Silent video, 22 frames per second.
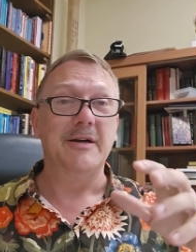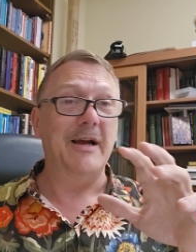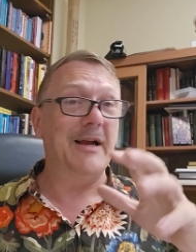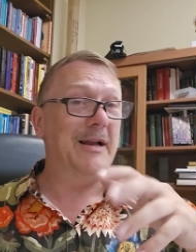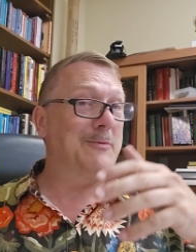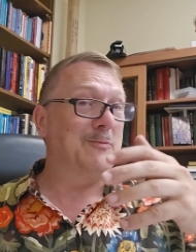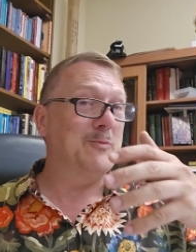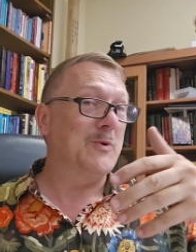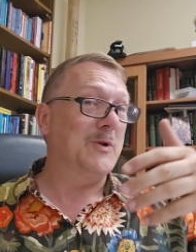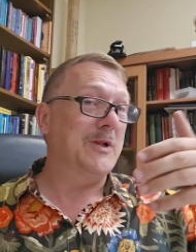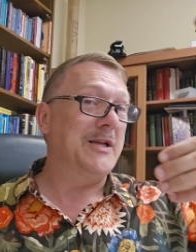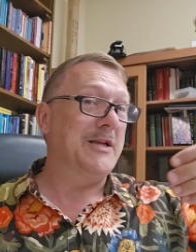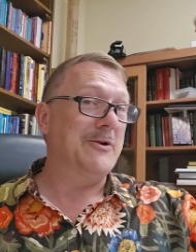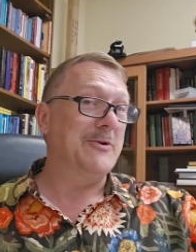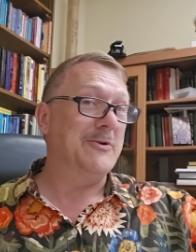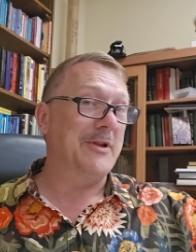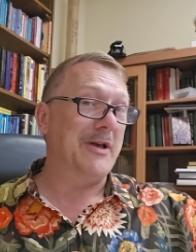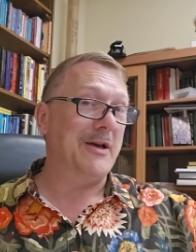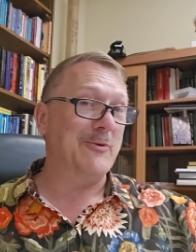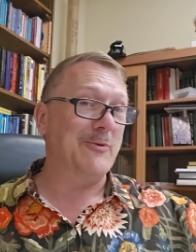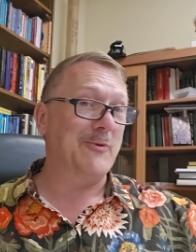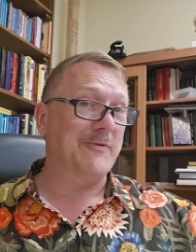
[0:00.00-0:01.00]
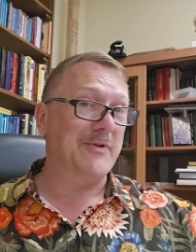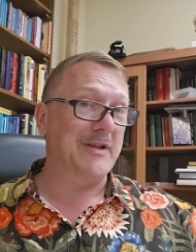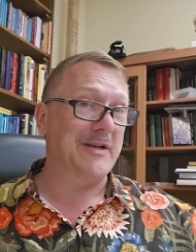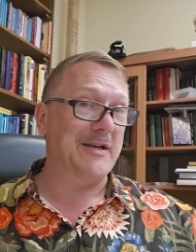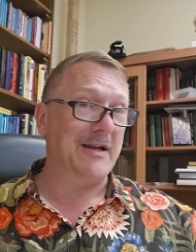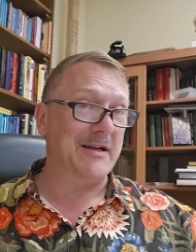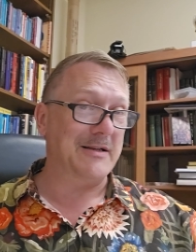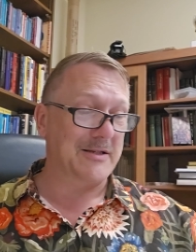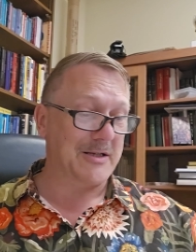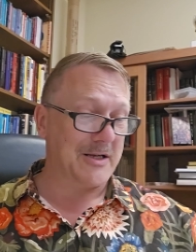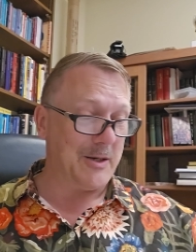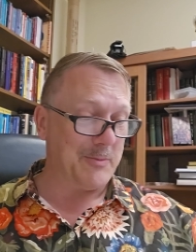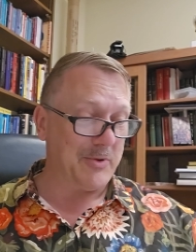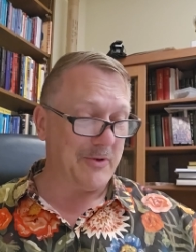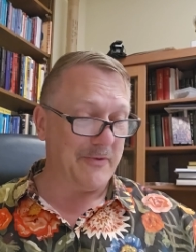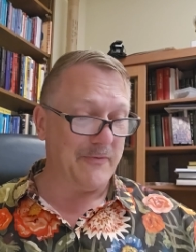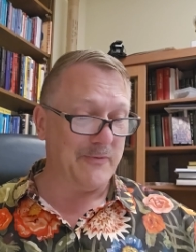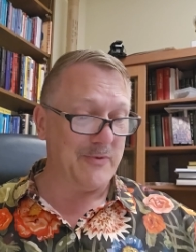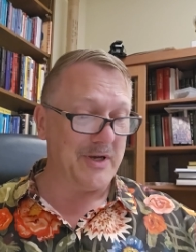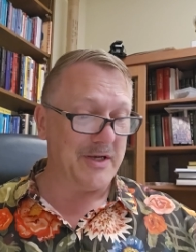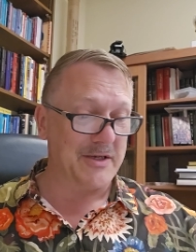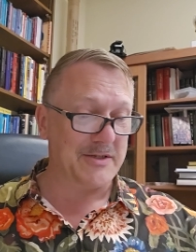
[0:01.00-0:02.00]
And we'll hear that over the next couple
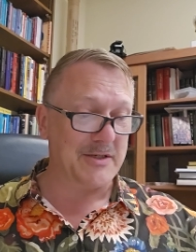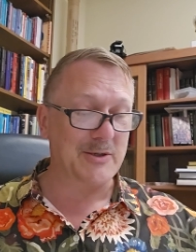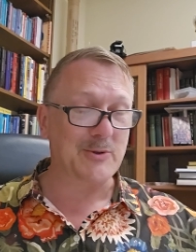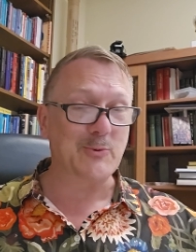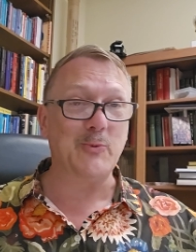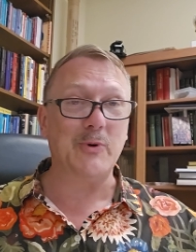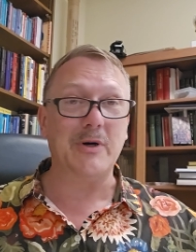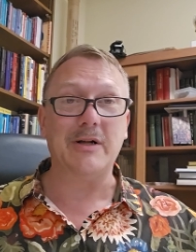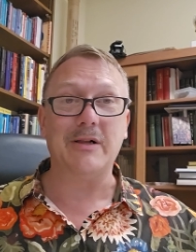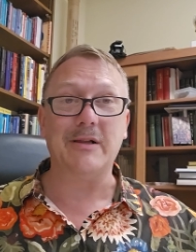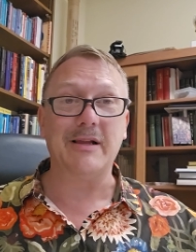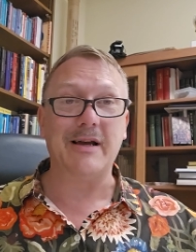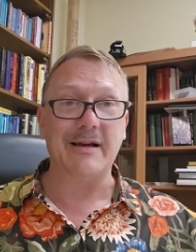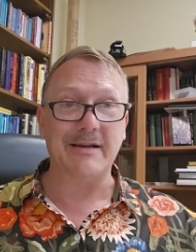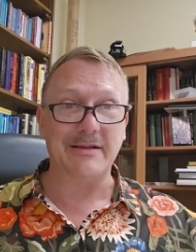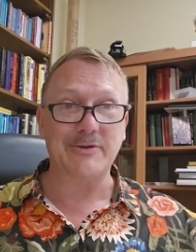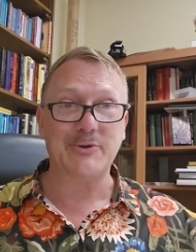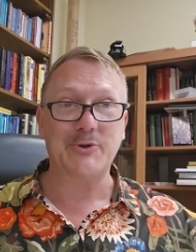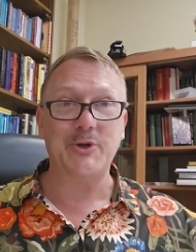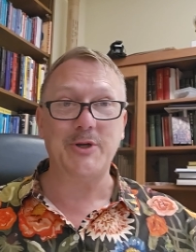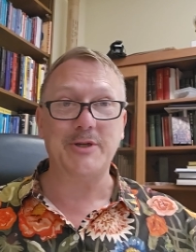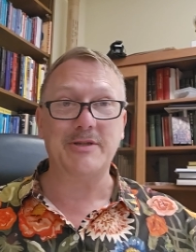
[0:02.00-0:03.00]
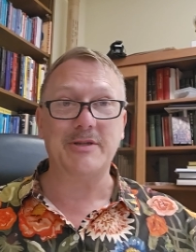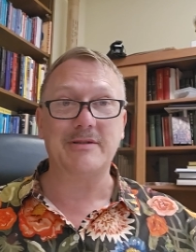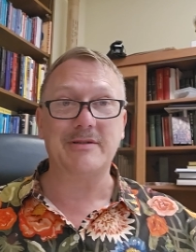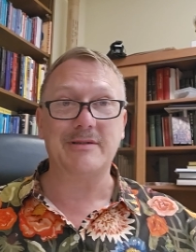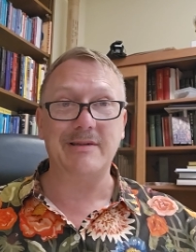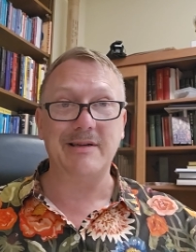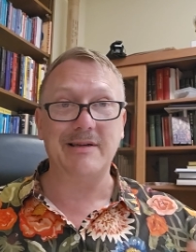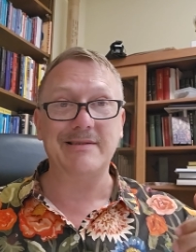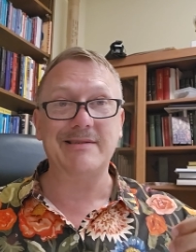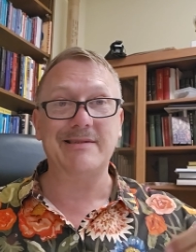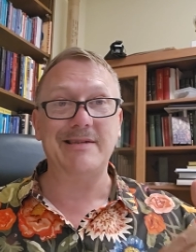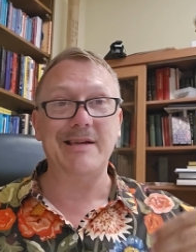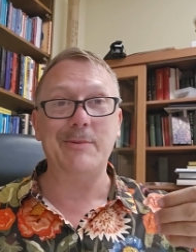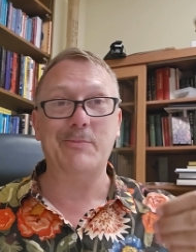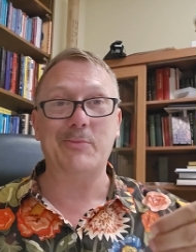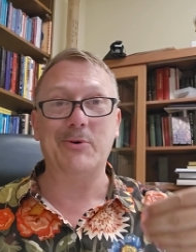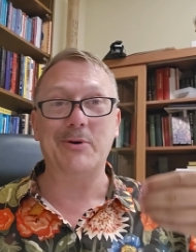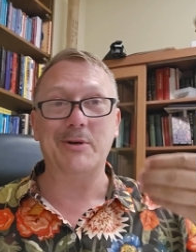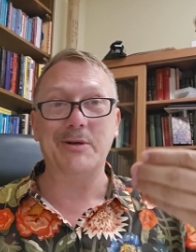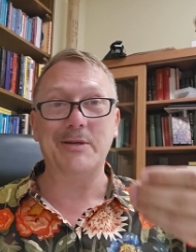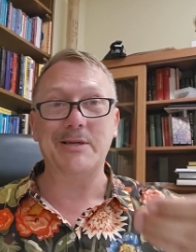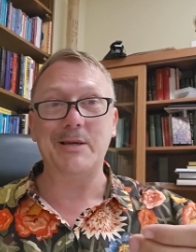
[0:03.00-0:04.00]
of weeks, as well as Jesus digs
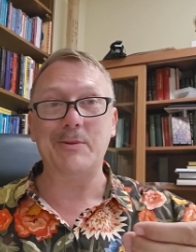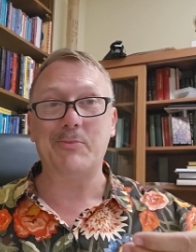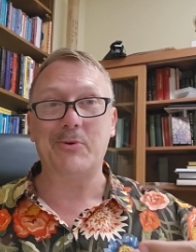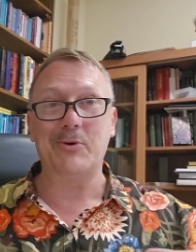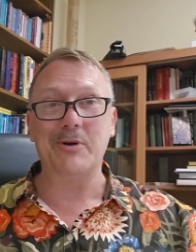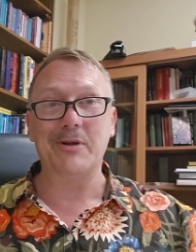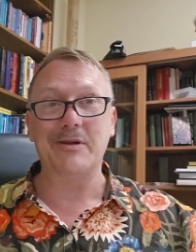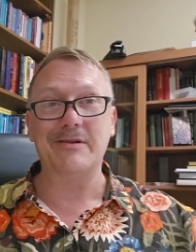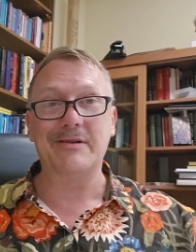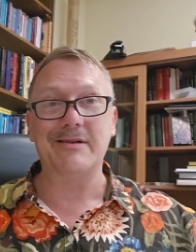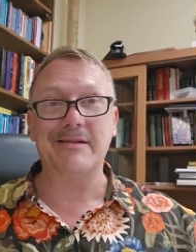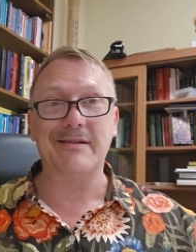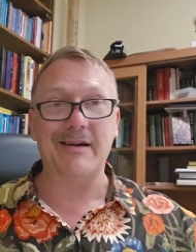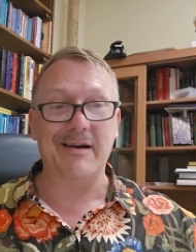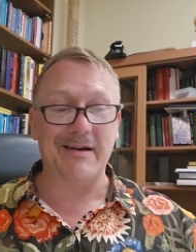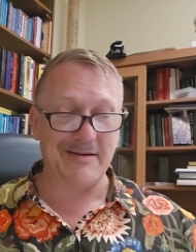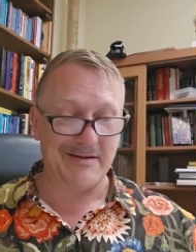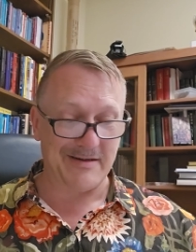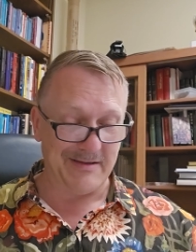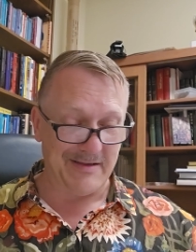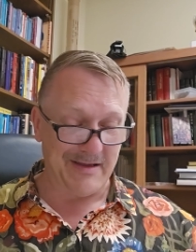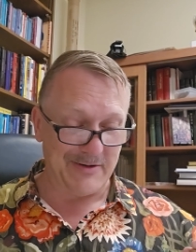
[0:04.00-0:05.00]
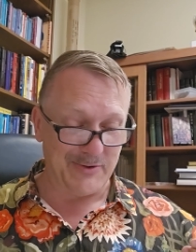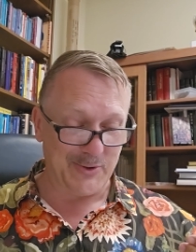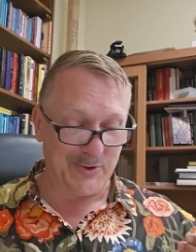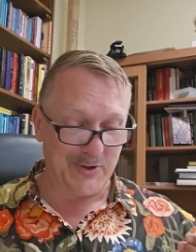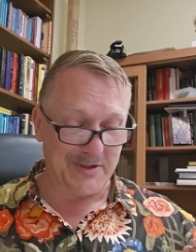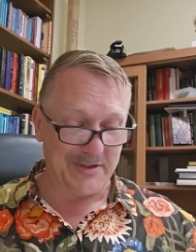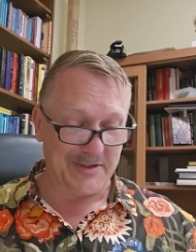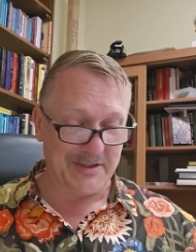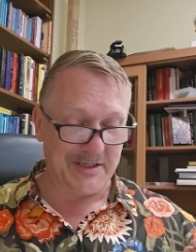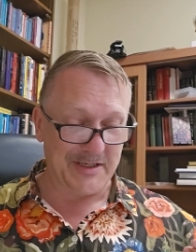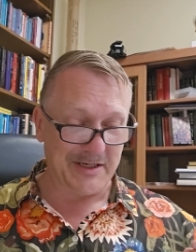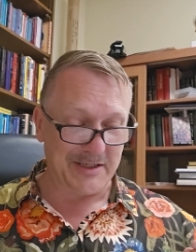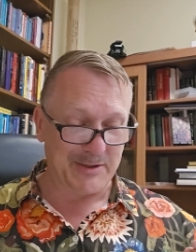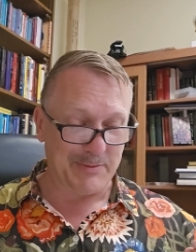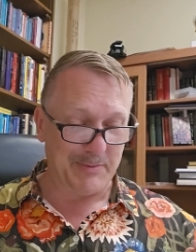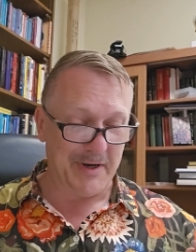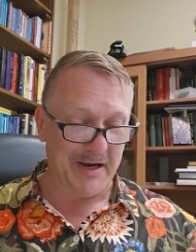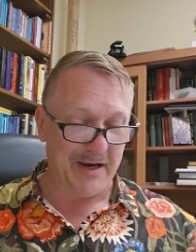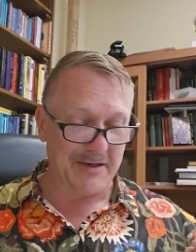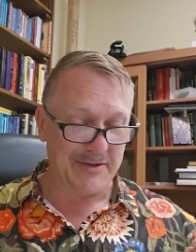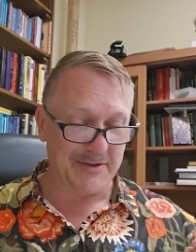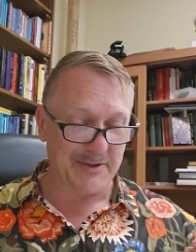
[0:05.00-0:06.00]
deeper and deeper into that in that John 6
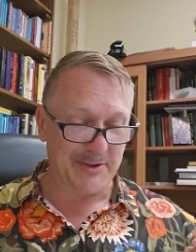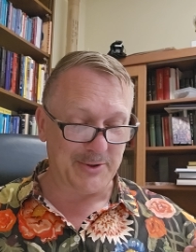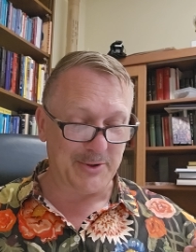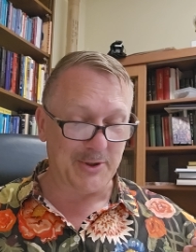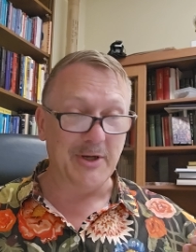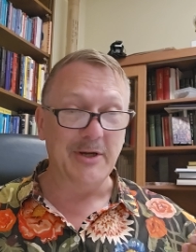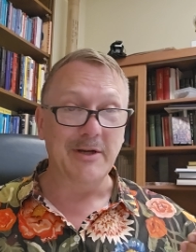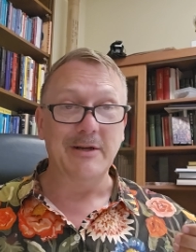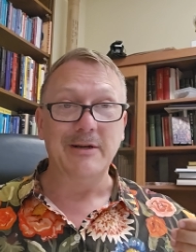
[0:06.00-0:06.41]
passage,